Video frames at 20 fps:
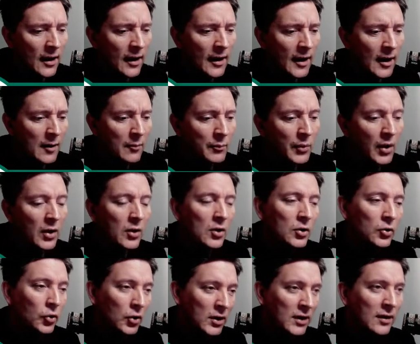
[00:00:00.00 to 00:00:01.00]

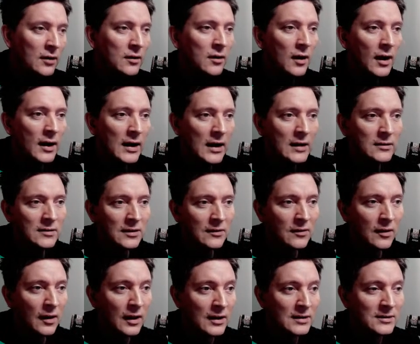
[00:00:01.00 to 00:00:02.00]
But looking ahead to
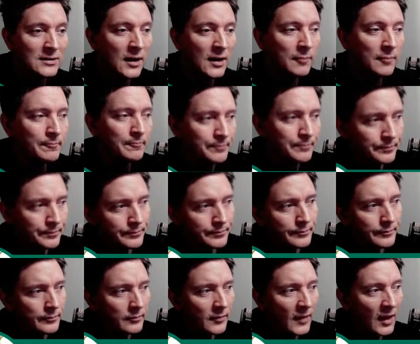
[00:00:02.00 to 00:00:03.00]
tonight's game,
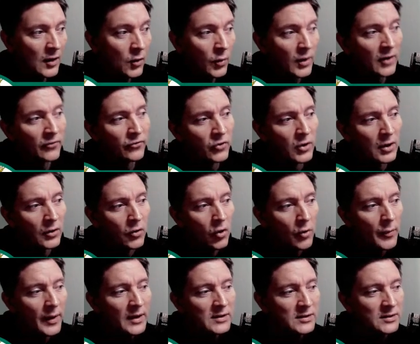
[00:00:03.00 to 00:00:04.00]
quite a few of the
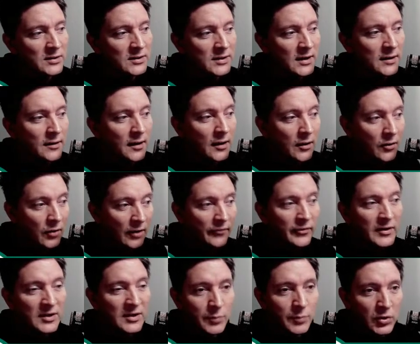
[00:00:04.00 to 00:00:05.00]
comments are saying that
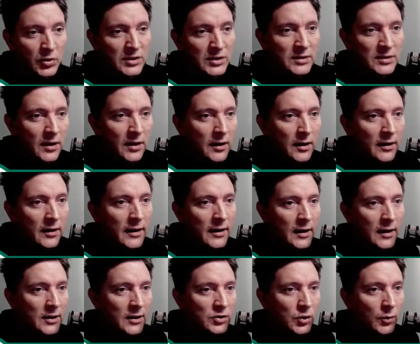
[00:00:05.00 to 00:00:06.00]
Griffiths must start.
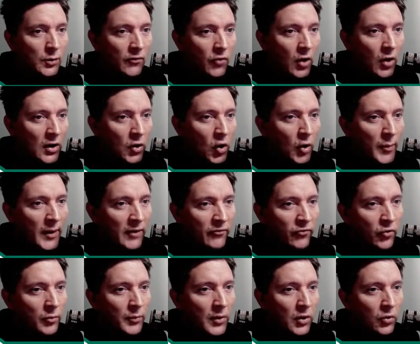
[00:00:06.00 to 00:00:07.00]
So we've got a
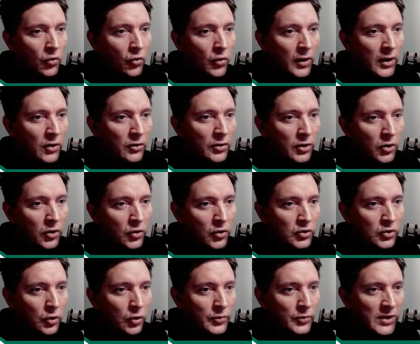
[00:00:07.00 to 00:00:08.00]
comment from McCrory on the
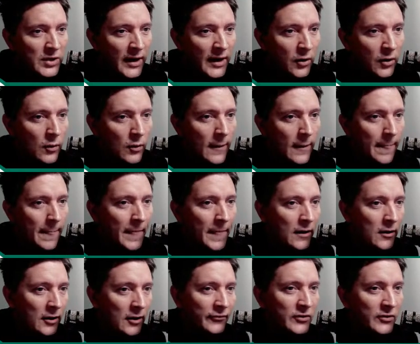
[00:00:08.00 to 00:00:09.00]
YouTube channel.
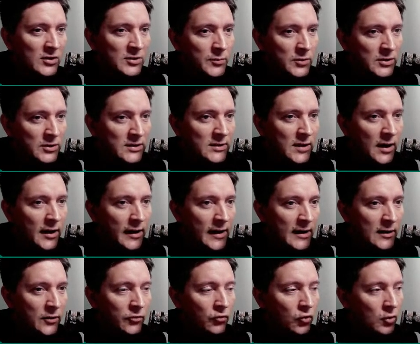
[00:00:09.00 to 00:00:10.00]
Griffiths must start.
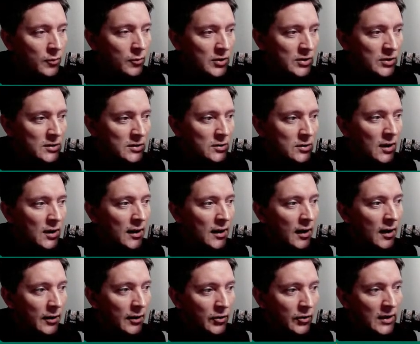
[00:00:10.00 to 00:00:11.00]
Alan Robertson
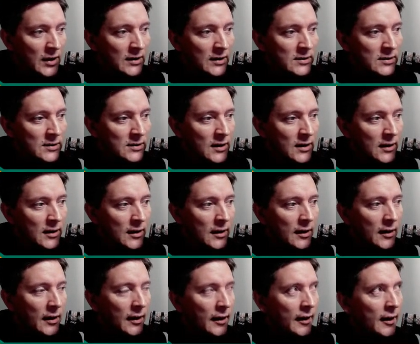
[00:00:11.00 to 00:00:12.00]
agrees
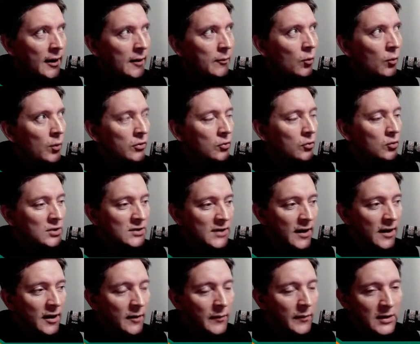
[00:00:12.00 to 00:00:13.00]
with those
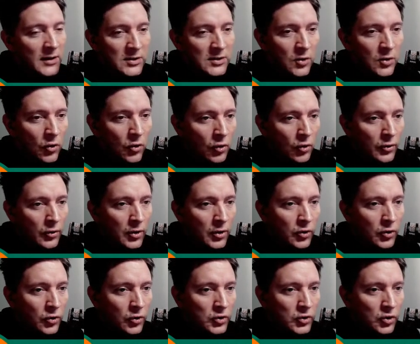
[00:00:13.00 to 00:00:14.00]
sentiments on
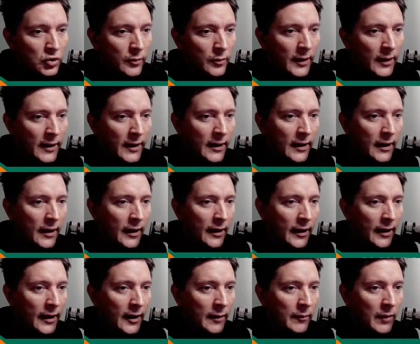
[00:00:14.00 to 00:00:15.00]
YouTube.
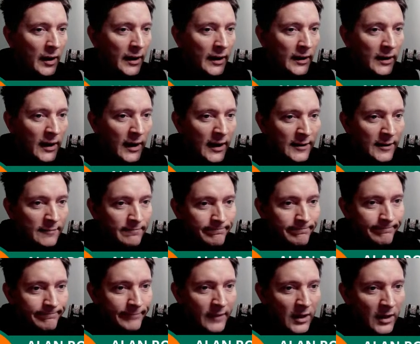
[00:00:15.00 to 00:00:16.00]
And
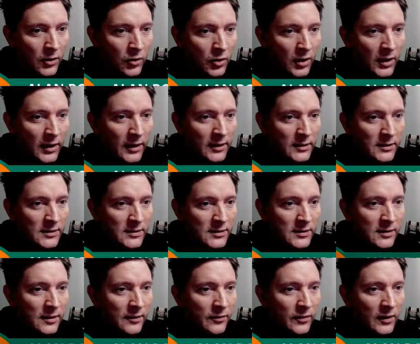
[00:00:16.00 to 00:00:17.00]
again, you're looking
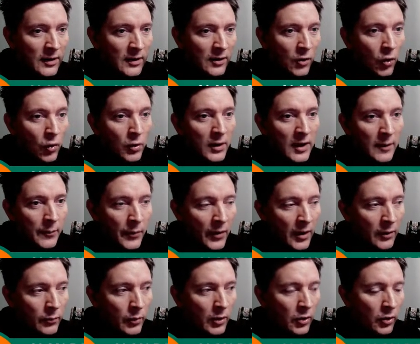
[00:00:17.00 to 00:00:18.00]
at the
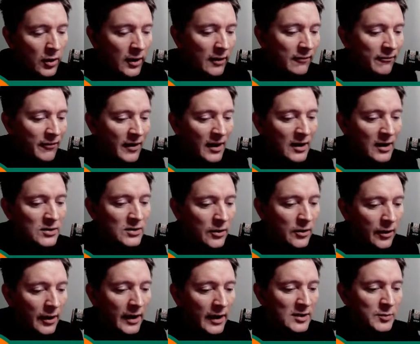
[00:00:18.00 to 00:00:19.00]
goalkeeper. We're looking at various
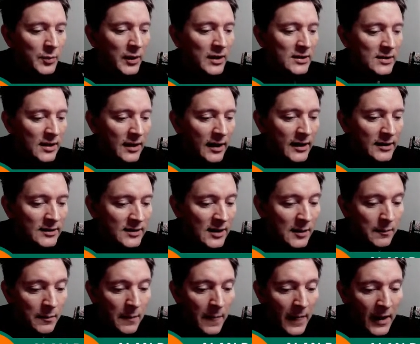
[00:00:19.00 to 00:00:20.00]
other aspects of that
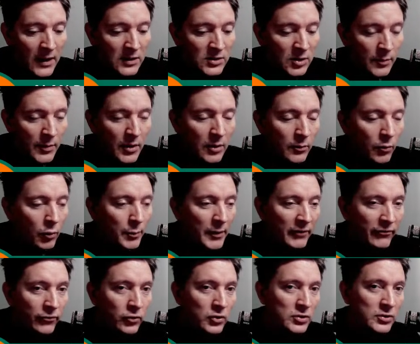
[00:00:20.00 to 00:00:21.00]
team. Some of them will
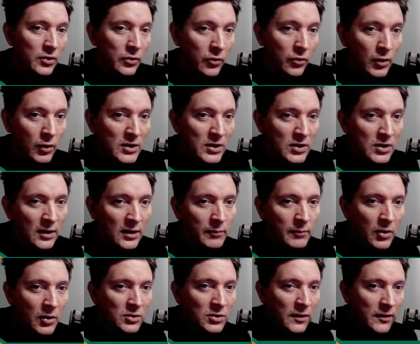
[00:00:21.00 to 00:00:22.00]
be forced through injury
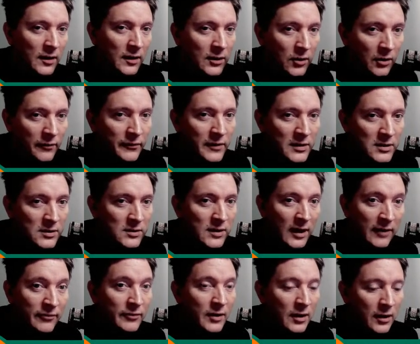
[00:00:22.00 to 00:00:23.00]
because I think Duffy's
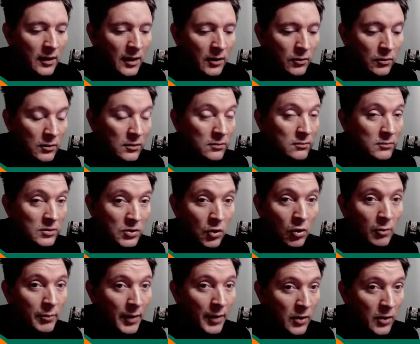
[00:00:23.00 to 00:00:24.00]
definitely out.
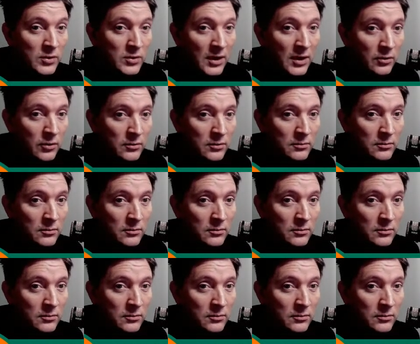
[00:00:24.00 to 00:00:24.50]
Scott Brown's out.